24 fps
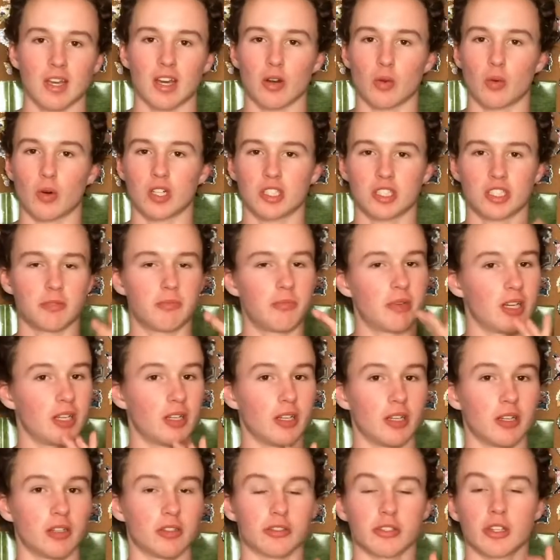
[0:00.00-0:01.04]
Gotta watch the big
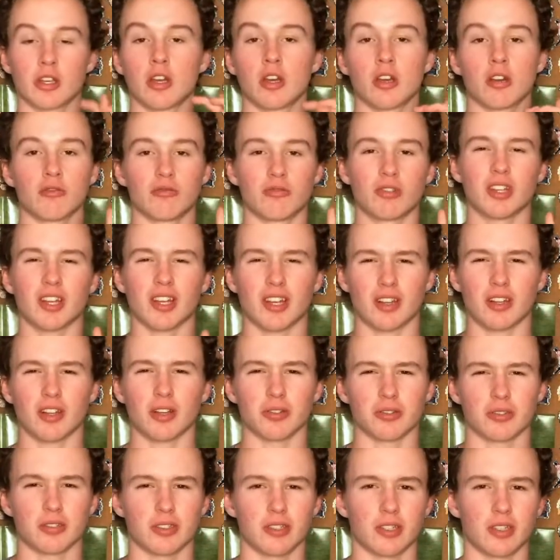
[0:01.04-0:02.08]
leaguers really
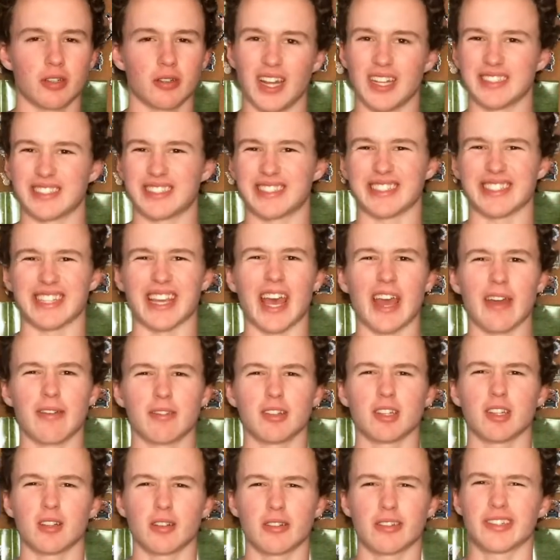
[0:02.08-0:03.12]
closely and see
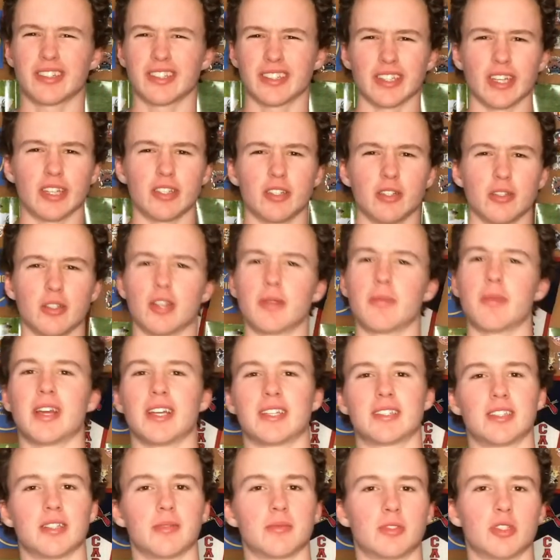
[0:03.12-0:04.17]
every little thing they do that
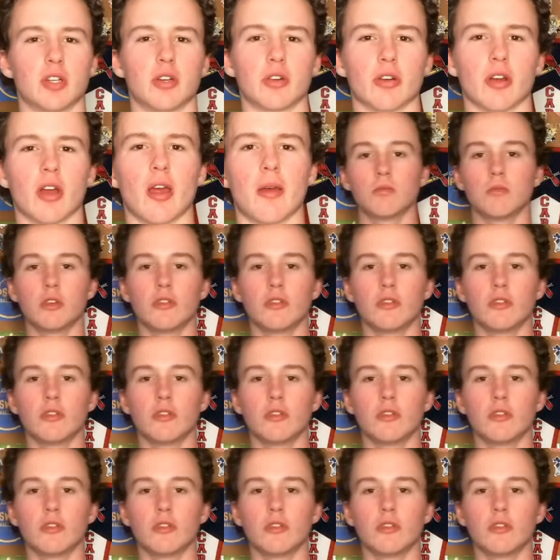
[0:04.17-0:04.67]
makes them so great.